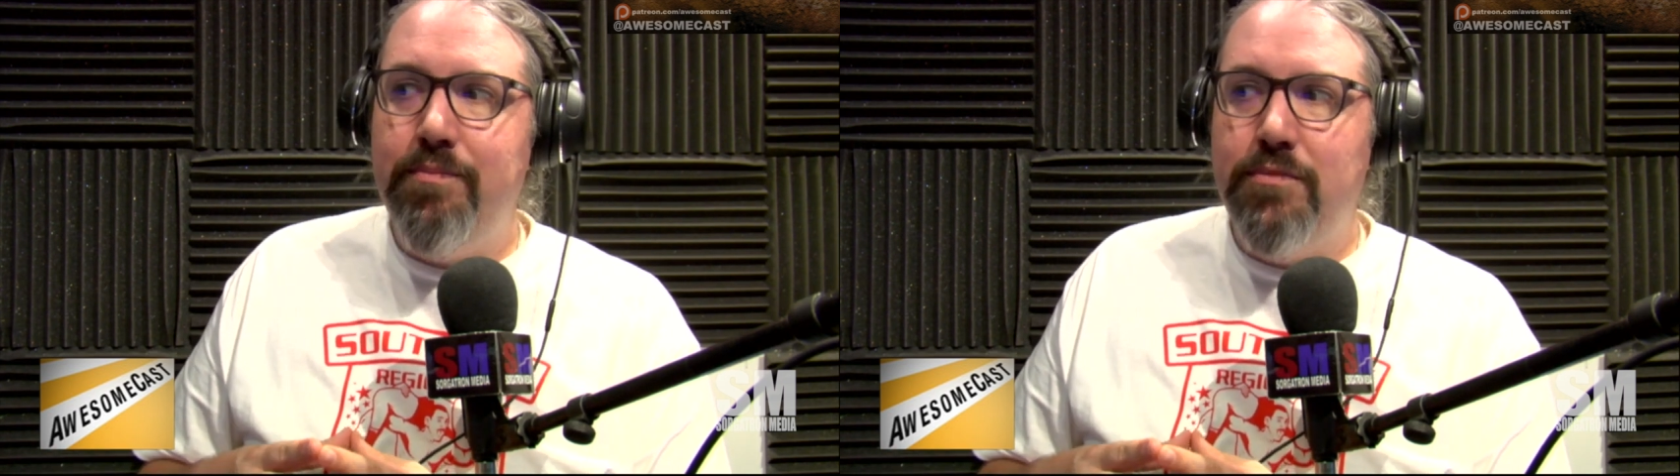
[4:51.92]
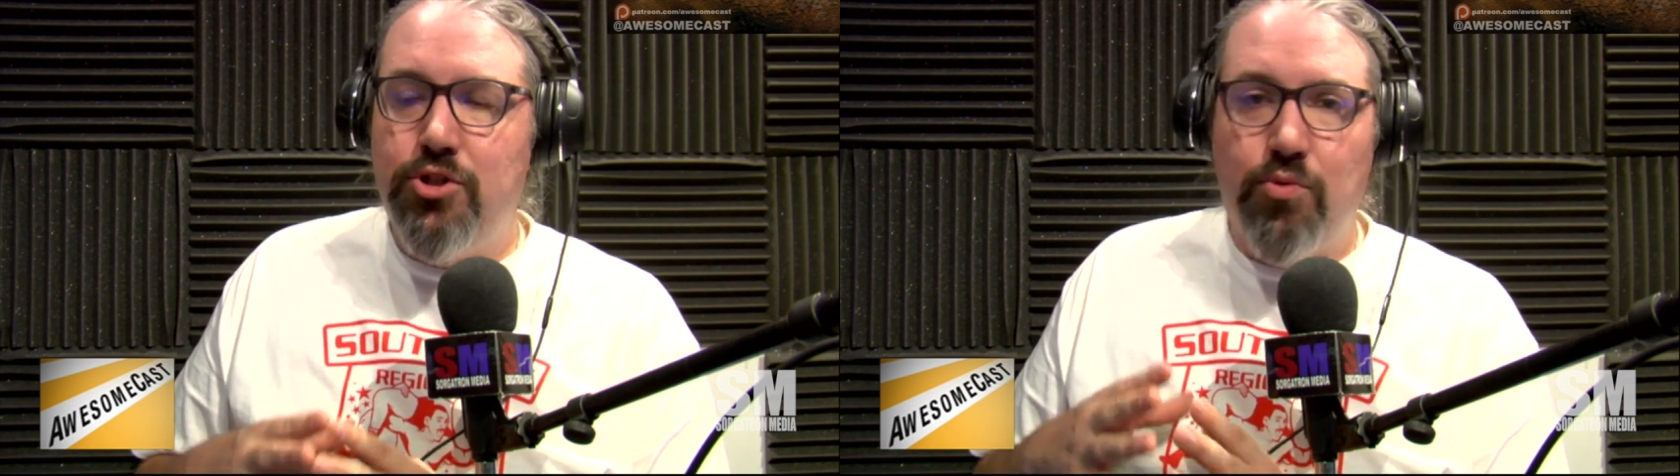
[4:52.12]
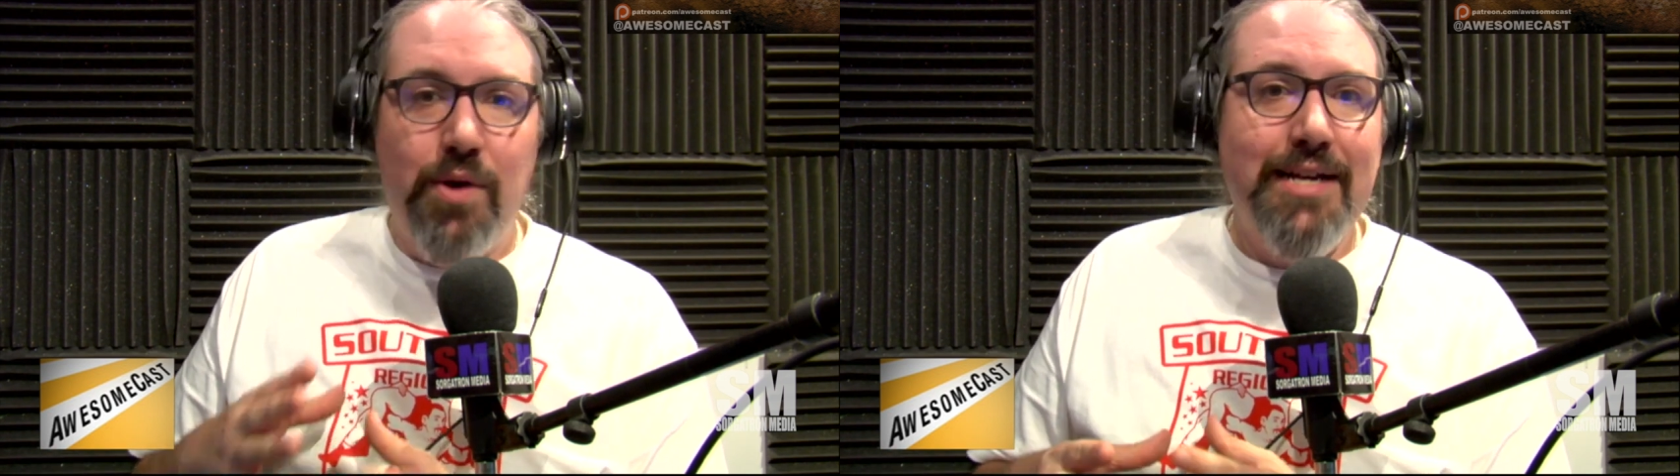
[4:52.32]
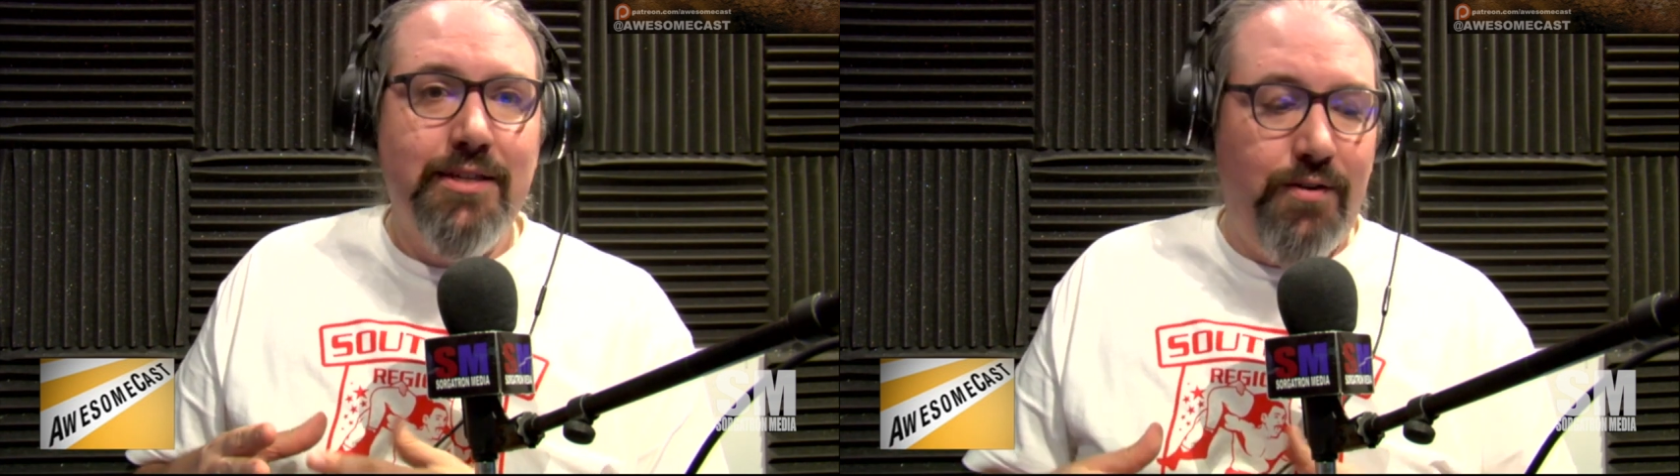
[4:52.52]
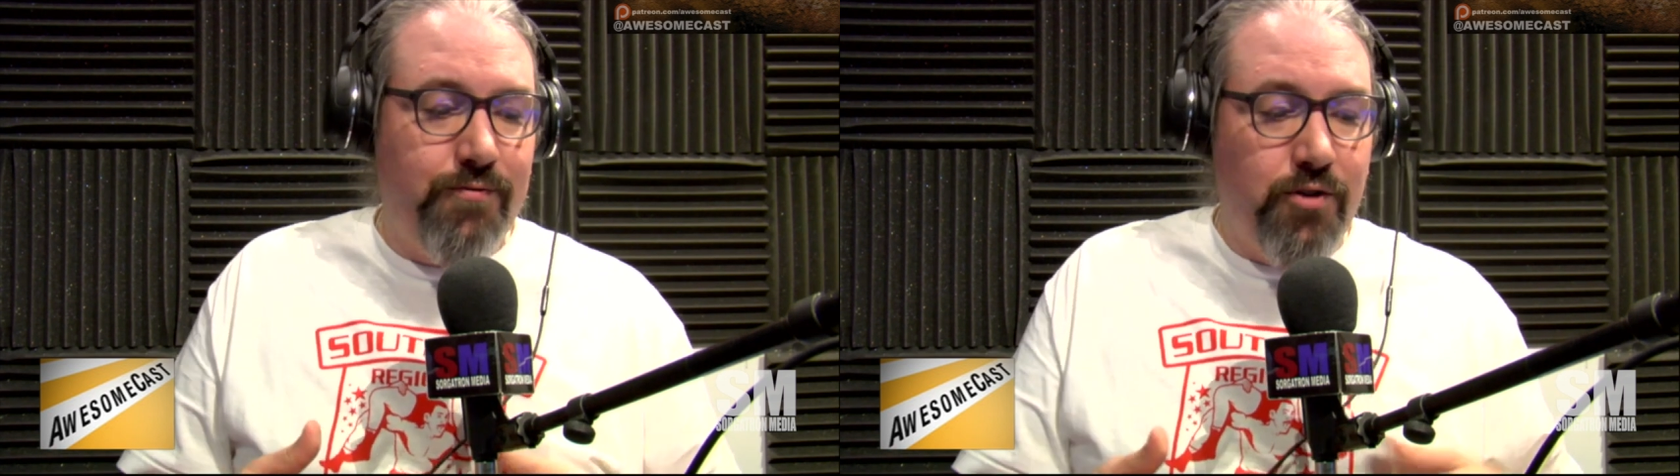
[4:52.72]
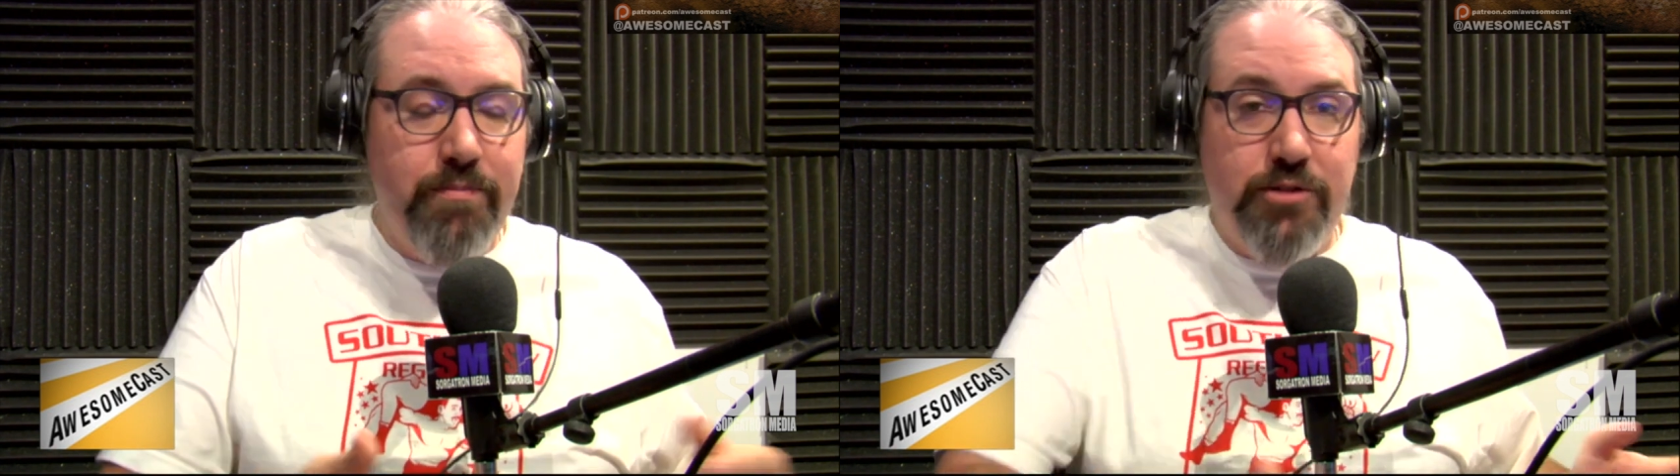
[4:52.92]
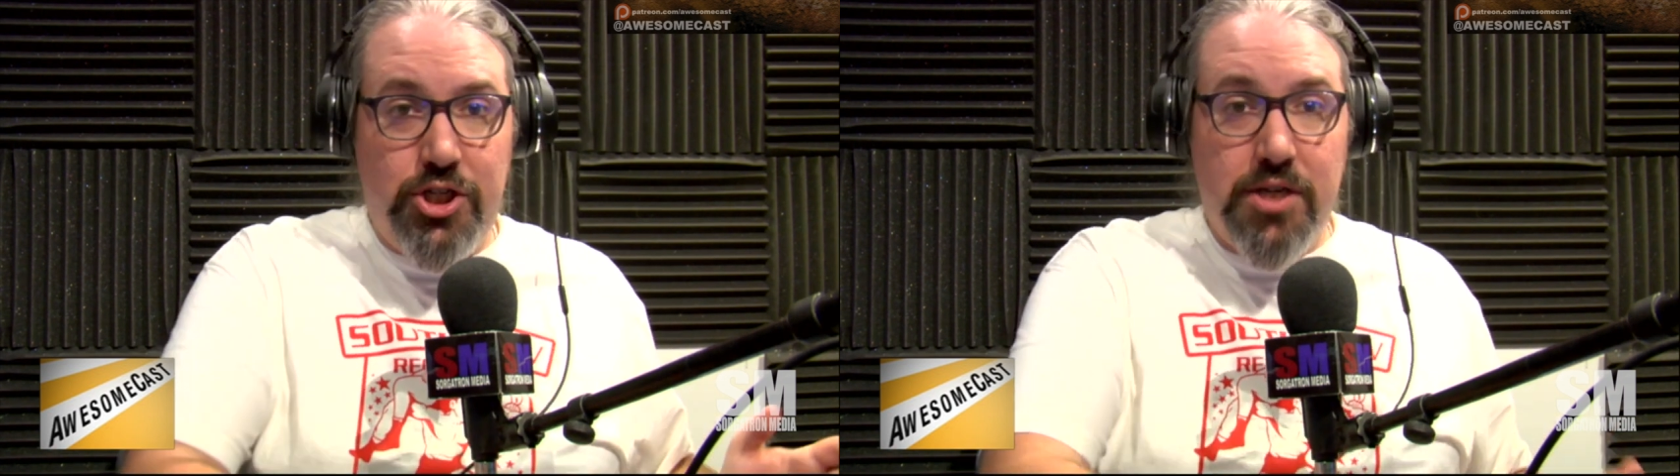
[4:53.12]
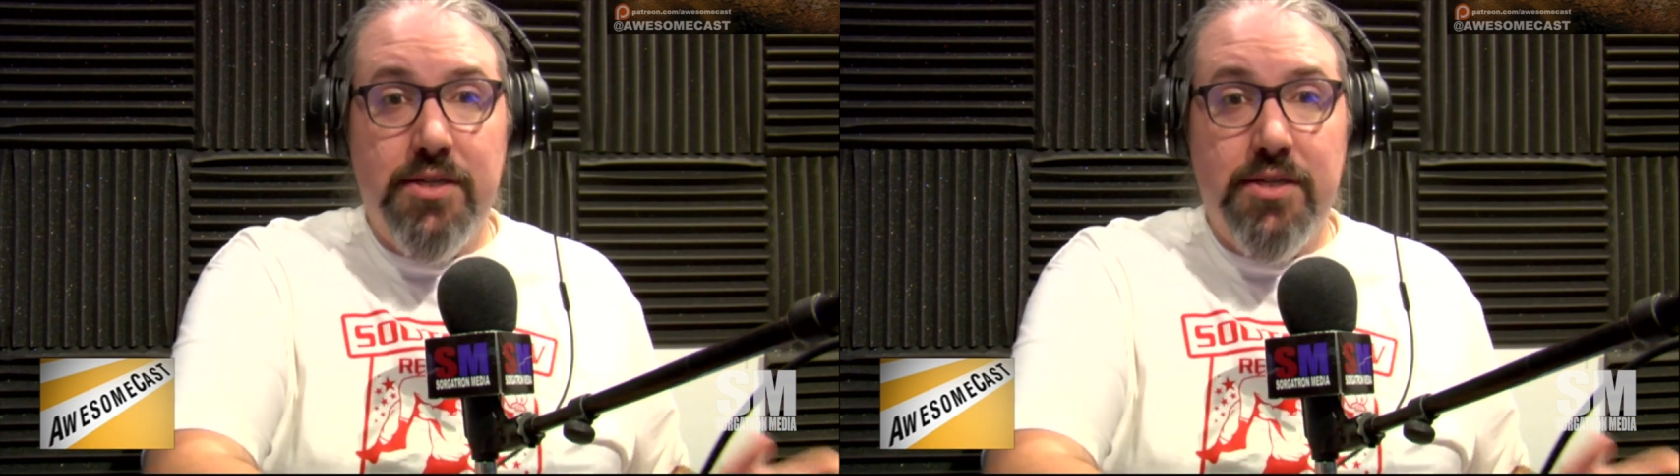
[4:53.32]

directly from just